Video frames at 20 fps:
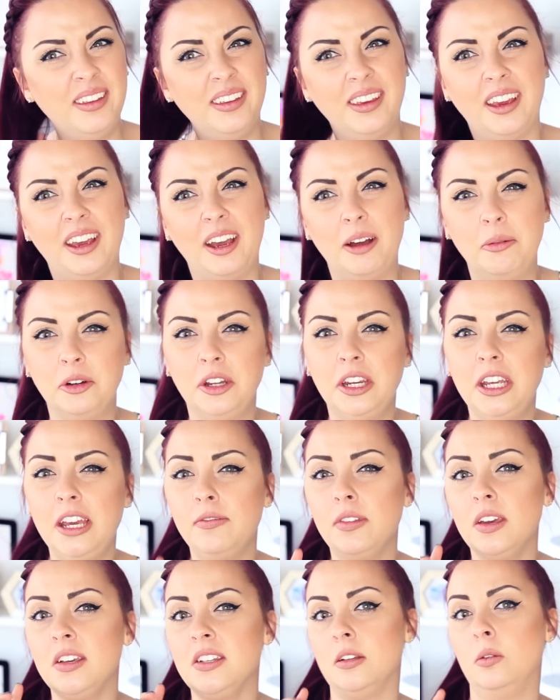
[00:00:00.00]
Yeah, I'm going to
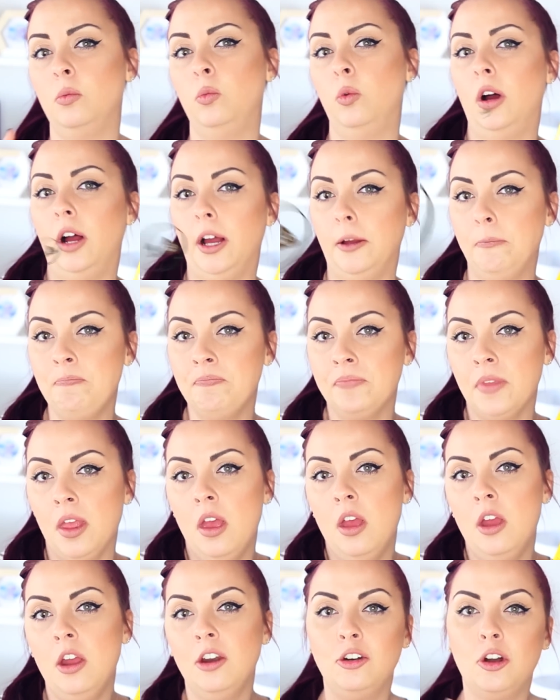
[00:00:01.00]
give these a 1.
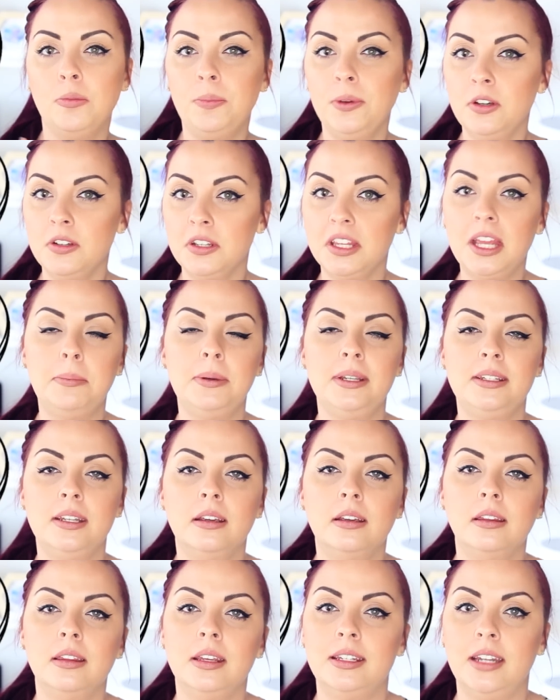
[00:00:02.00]
Not because they
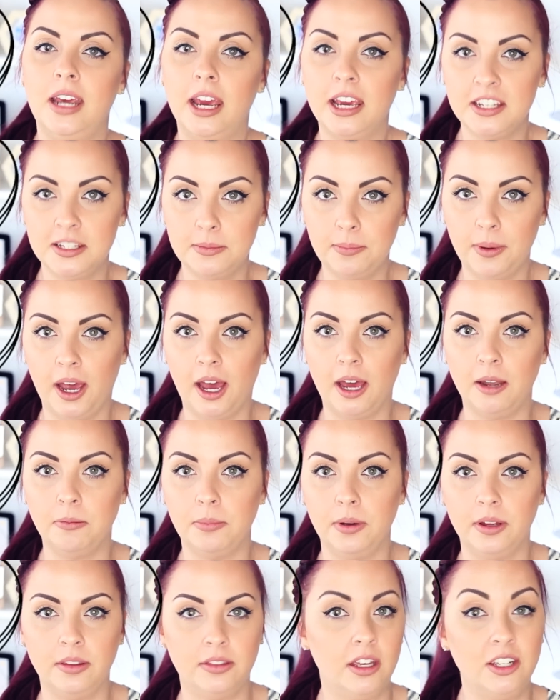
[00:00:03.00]
particularly taste bad,
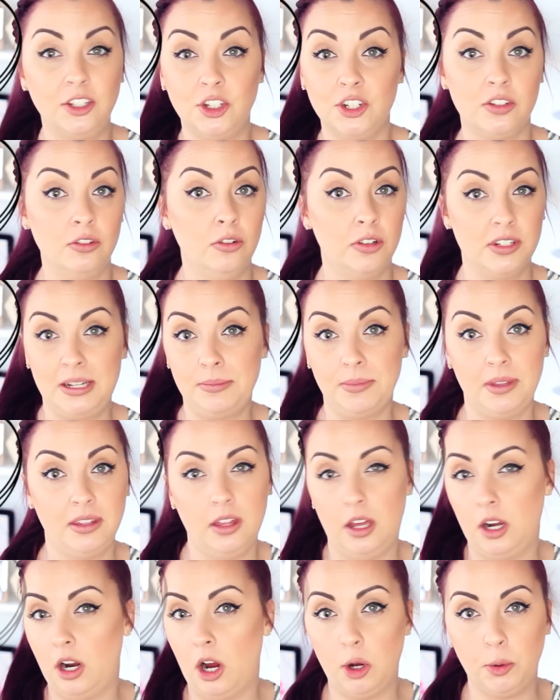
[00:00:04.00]
but they're just not something
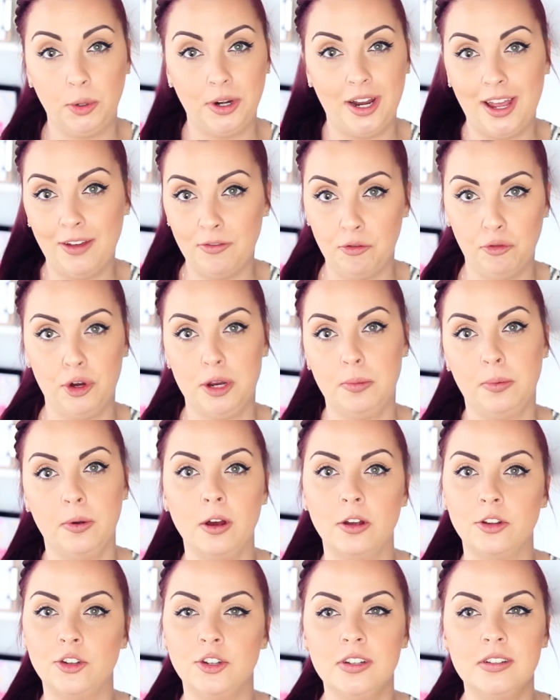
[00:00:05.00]
that I would ever
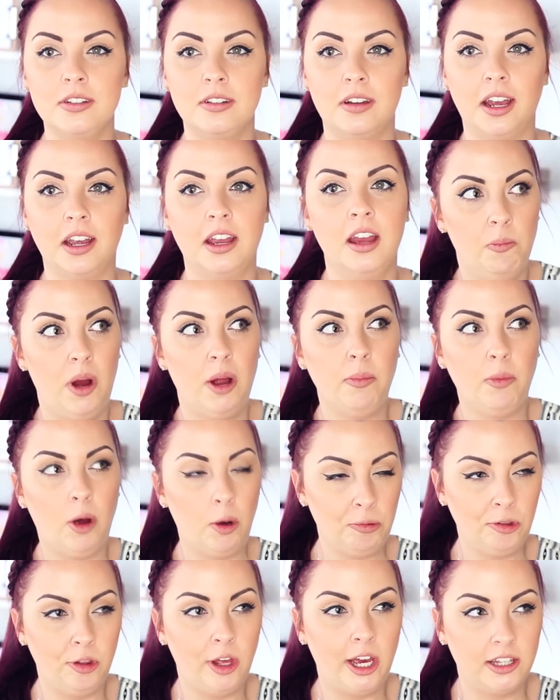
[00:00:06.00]
repurchase. Like, my
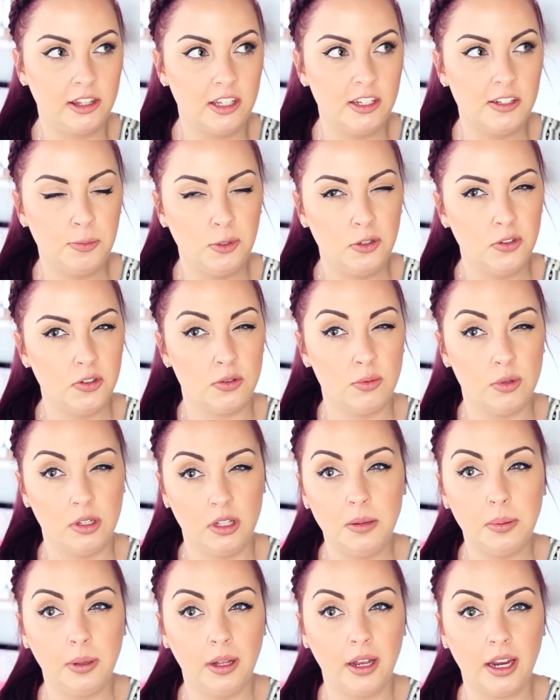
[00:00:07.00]
mom would like this because it's
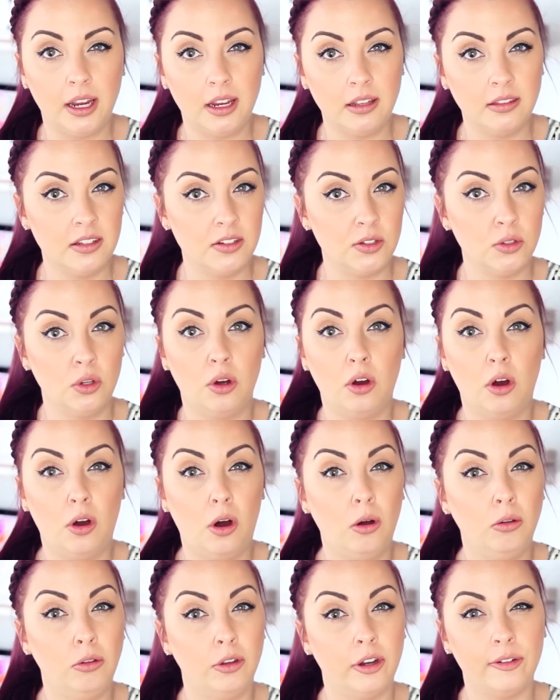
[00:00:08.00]
really plain. There's not a
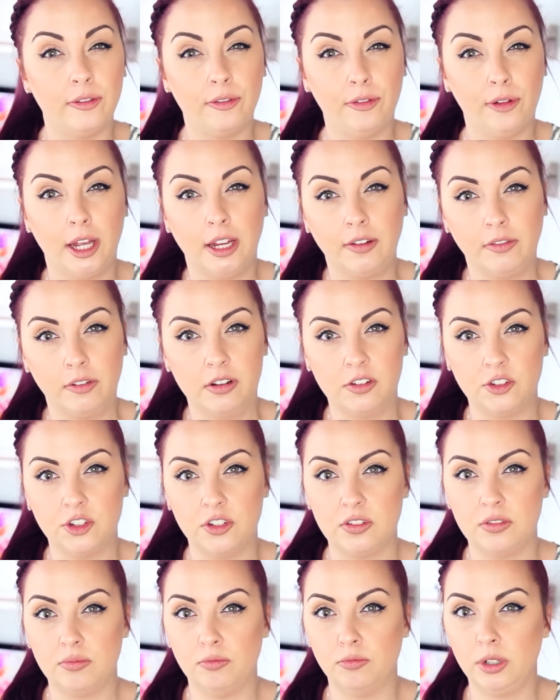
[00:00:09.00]
whole lot of flavour. It's
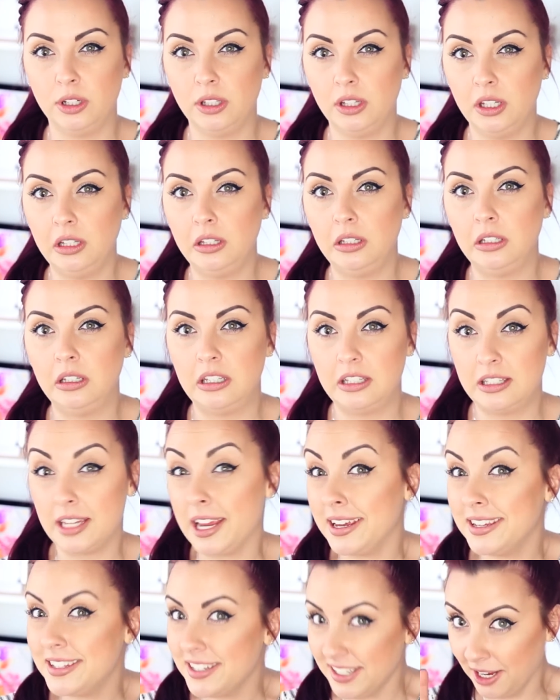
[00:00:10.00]
just really, it
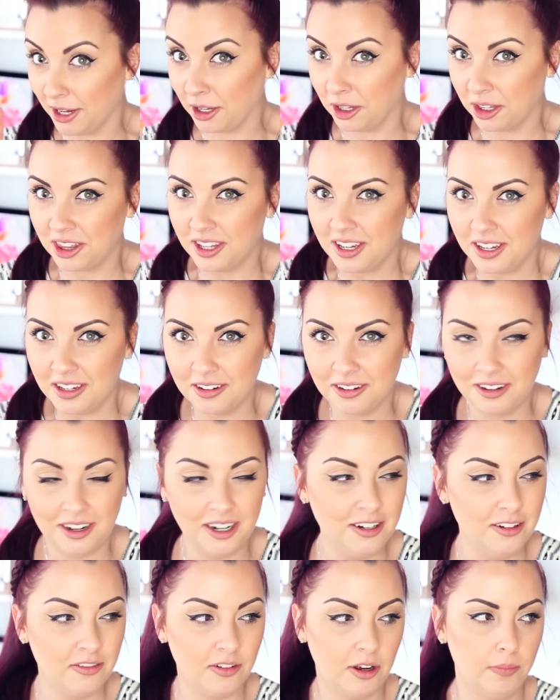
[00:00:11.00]
tastes healthy,
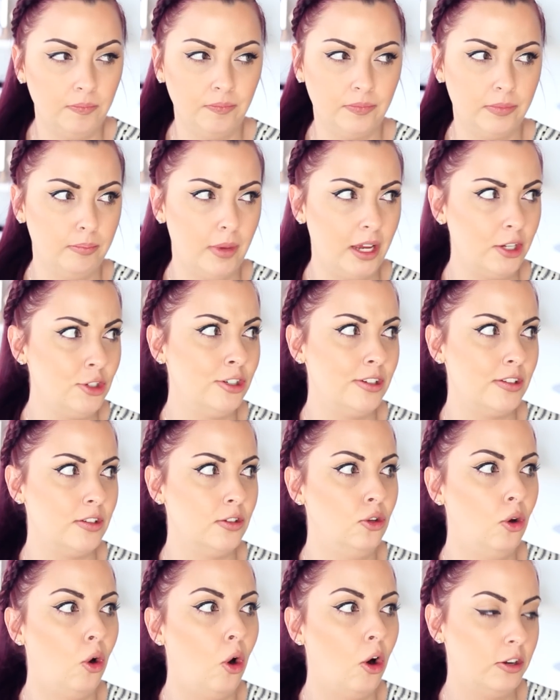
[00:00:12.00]
kind of. I imagine it's
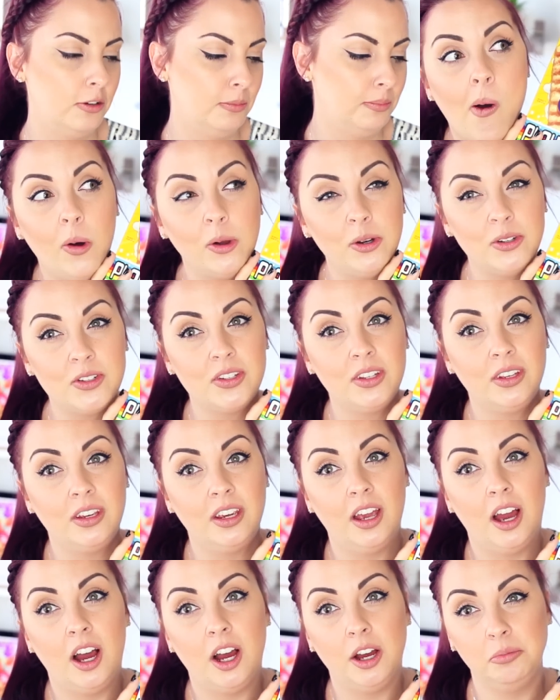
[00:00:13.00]
not.
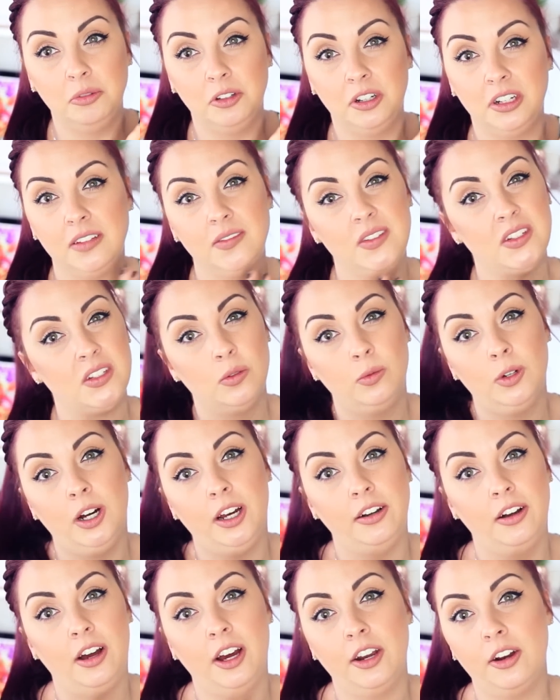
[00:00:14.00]
Honestly, I'm going to give this a
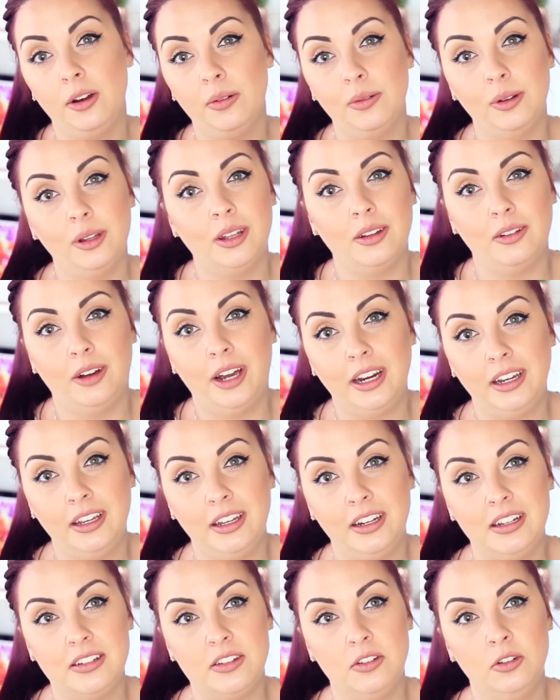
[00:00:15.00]
1. I don't really like
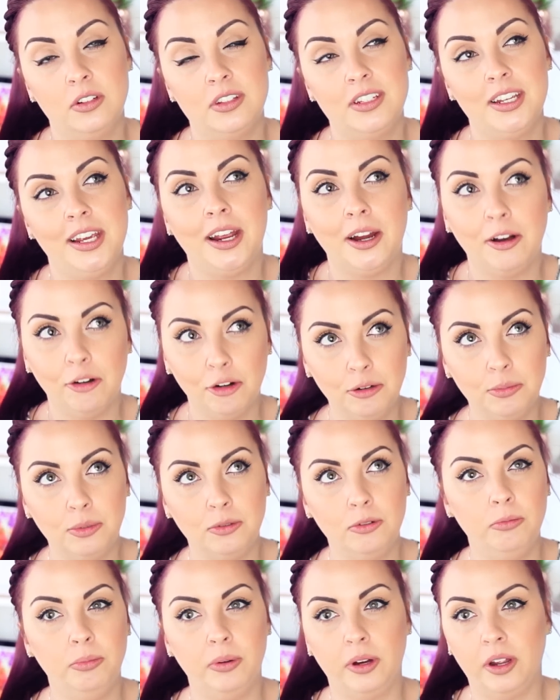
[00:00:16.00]
it. It's not
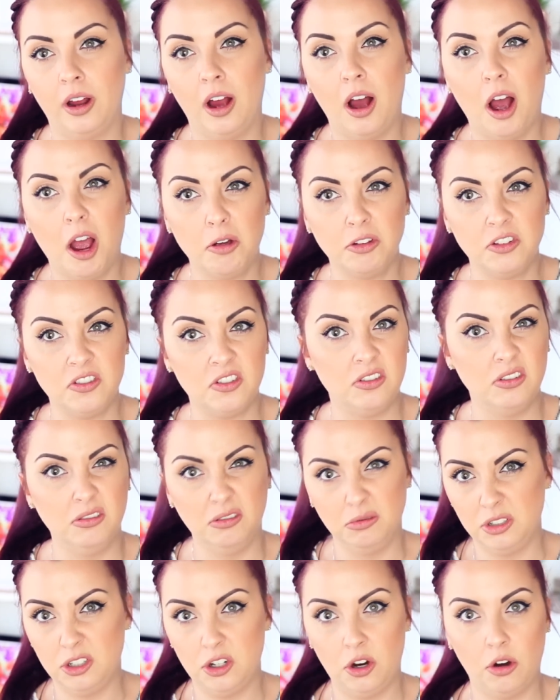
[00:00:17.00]
terrible, but I
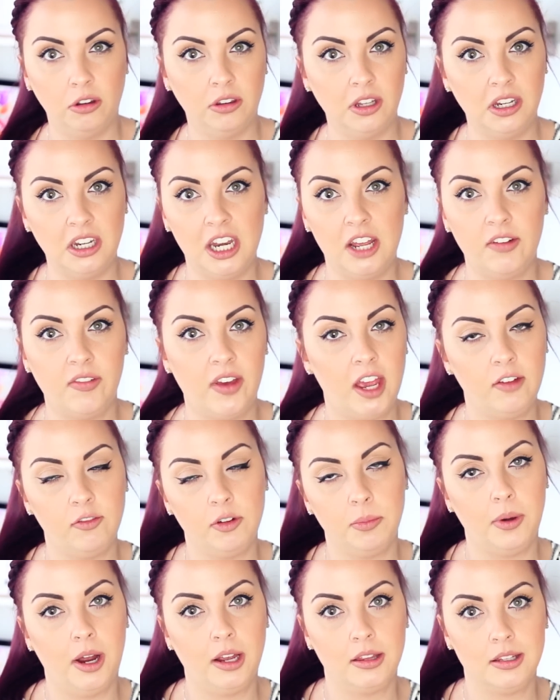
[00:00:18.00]
still would totally never
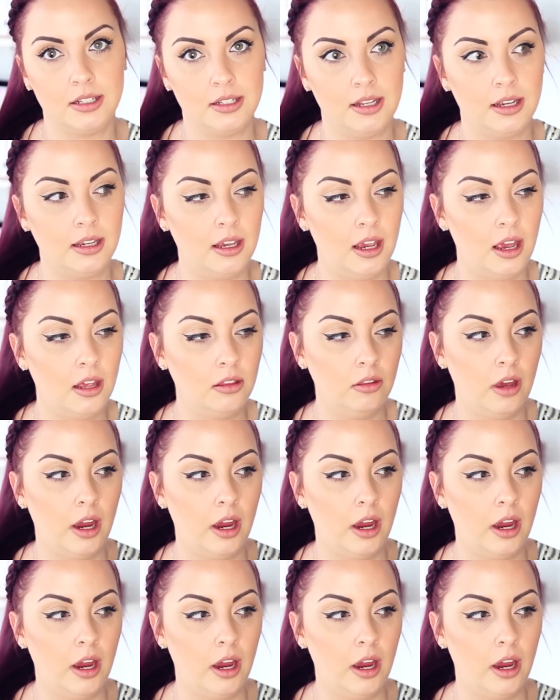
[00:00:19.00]
ever buy this again.